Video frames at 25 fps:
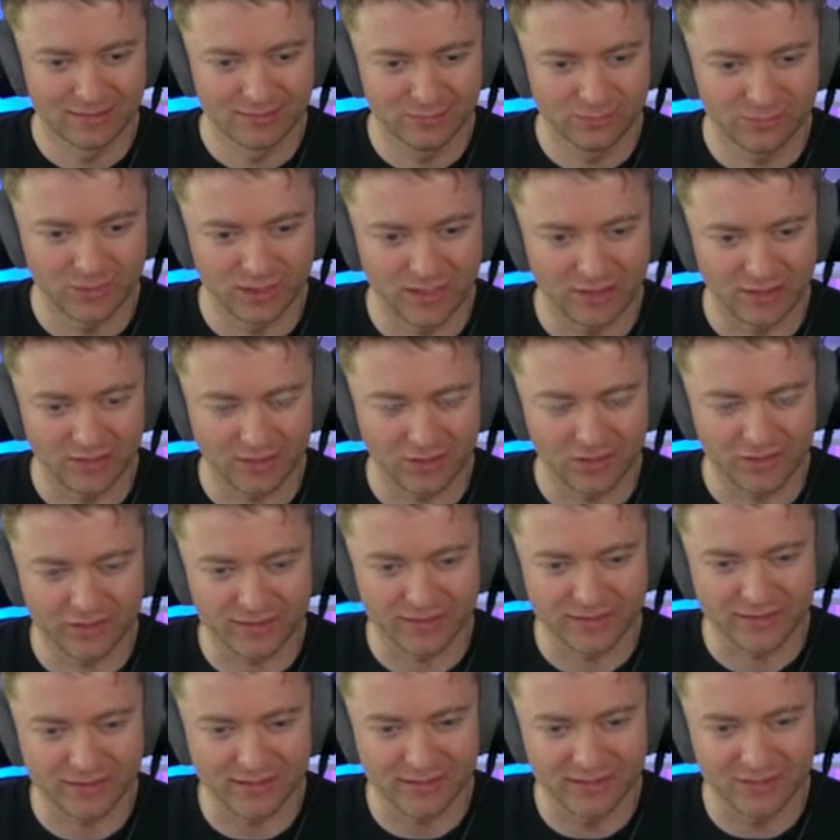Well, I'll
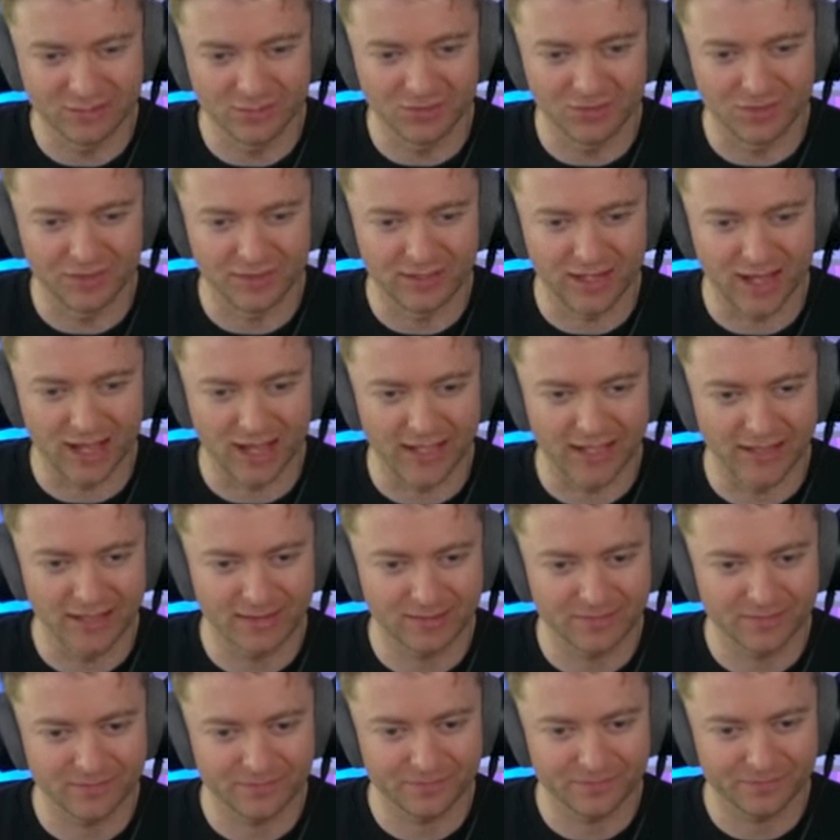continue with the
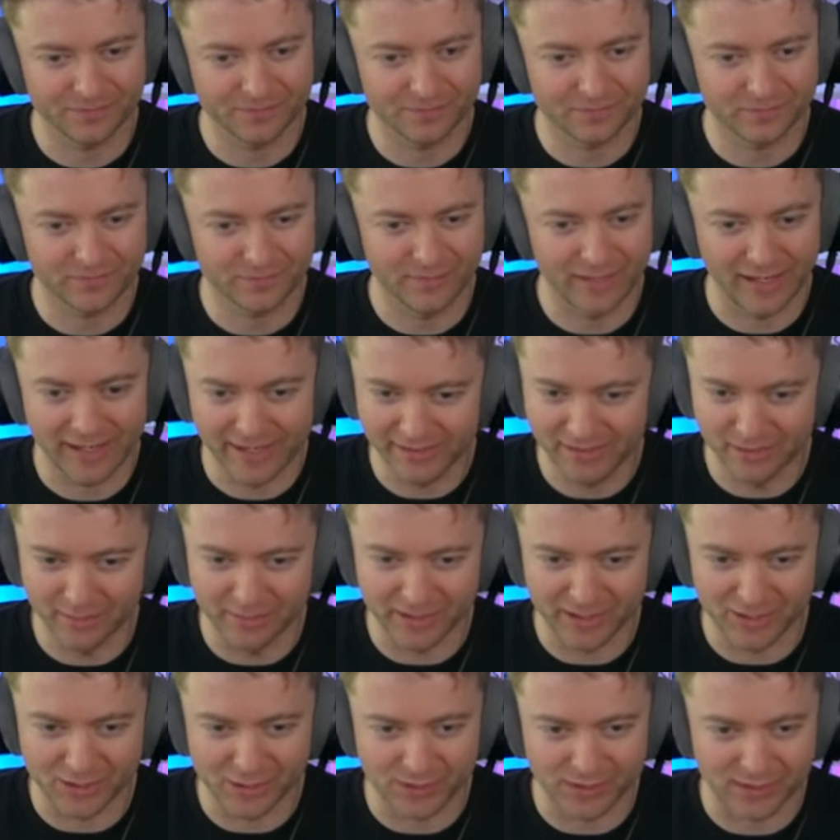knight and the
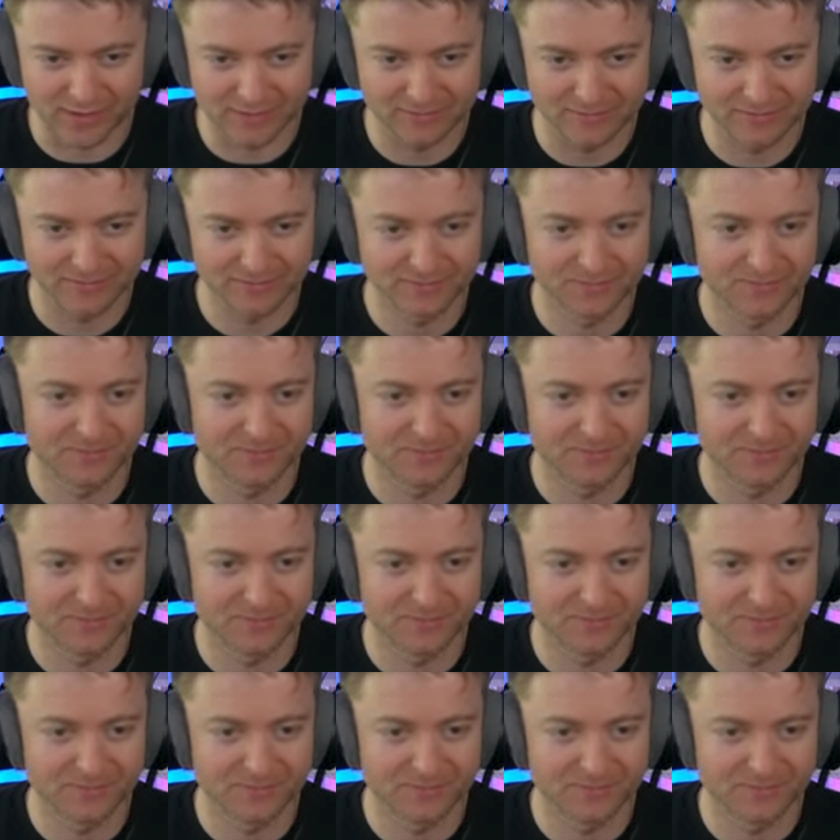bishop.